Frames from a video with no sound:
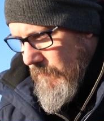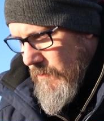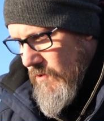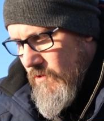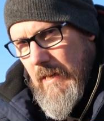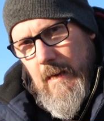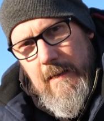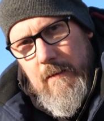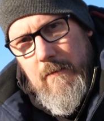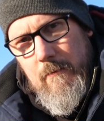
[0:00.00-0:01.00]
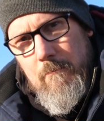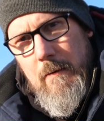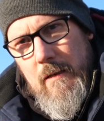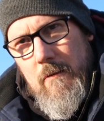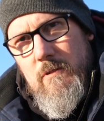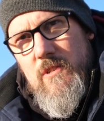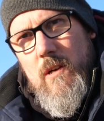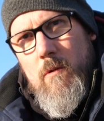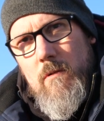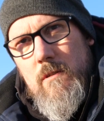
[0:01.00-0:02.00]
just to get a better
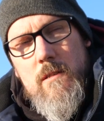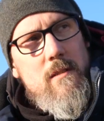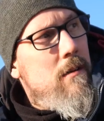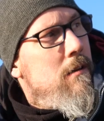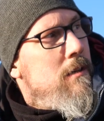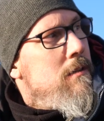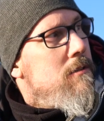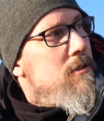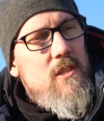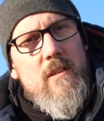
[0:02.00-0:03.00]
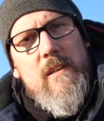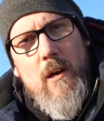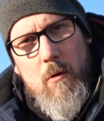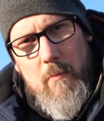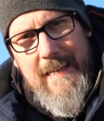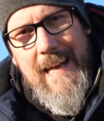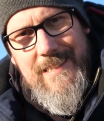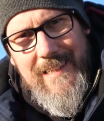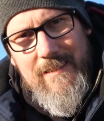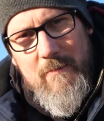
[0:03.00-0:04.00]
result, just so you know what we're
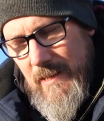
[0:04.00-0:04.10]
getting. We